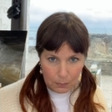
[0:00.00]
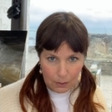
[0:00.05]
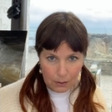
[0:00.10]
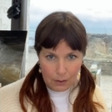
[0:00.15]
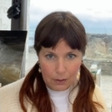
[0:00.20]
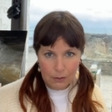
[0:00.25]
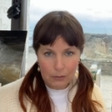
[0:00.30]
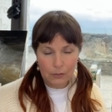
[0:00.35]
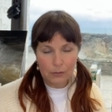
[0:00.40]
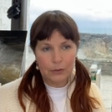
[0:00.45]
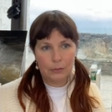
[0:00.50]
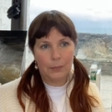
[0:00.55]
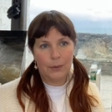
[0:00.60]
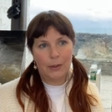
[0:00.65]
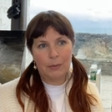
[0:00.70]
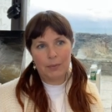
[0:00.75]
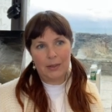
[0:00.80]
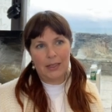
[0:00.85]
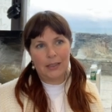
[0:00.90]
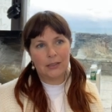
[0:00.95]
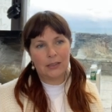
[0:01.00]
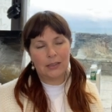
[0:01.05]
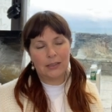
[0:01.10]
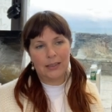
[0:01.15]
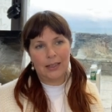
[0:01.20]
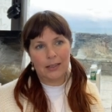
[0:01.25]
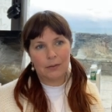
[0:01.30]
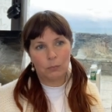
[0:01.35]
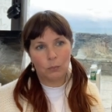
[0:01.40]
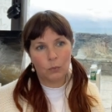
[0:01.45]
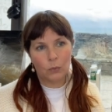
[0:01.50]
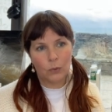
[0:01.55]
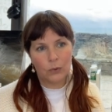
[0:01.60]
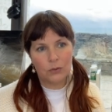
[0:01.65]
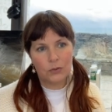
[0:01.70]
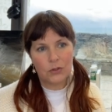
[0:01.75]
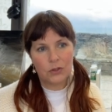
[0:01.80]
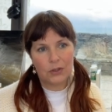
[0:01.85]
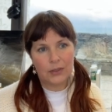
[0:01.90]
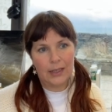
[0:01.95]
are on a well-being journey and
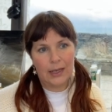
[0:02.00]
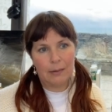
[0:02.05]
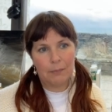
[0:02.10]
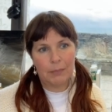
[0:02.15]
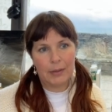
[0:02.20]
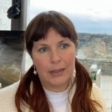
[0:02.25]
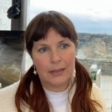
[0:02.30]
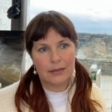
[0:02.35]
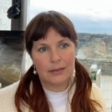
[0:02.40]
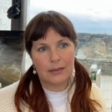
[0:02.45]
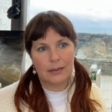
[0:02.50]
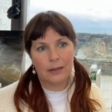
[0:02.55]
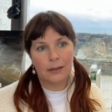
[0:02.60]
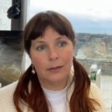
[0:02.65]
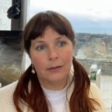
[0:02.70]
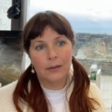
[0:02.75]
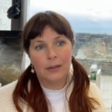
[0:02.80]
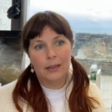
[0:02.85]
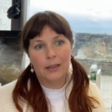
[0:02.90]
want to get better